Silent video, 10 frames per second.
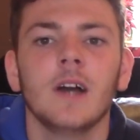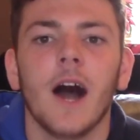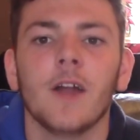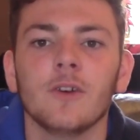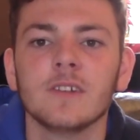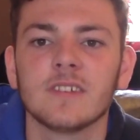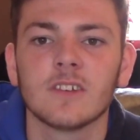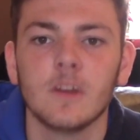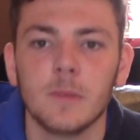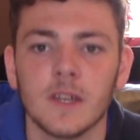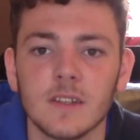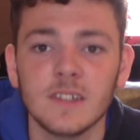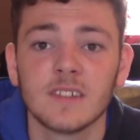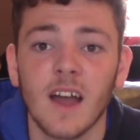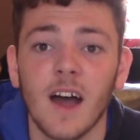I know this is going to be at
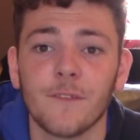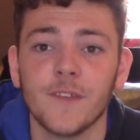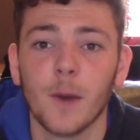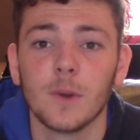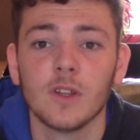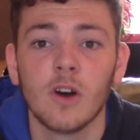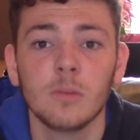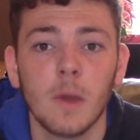least half an hour long,